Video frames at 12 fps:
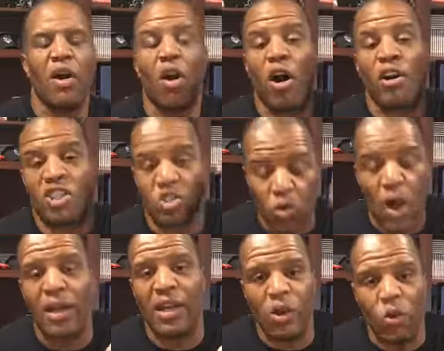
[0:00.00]
our
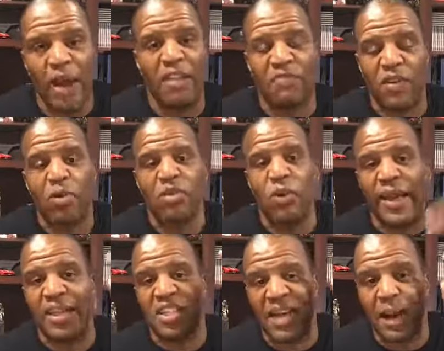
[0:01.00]
struggling white folks who had
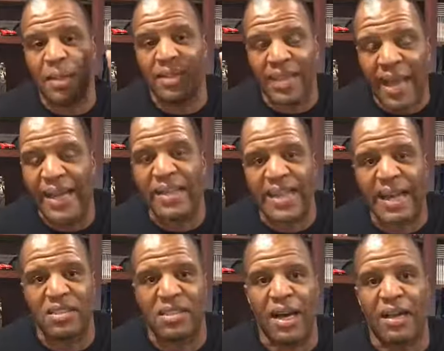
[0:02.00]
a job at
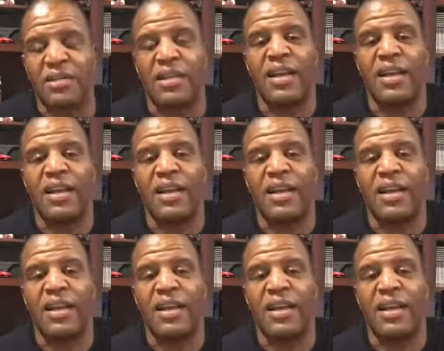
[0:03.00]
$90,000,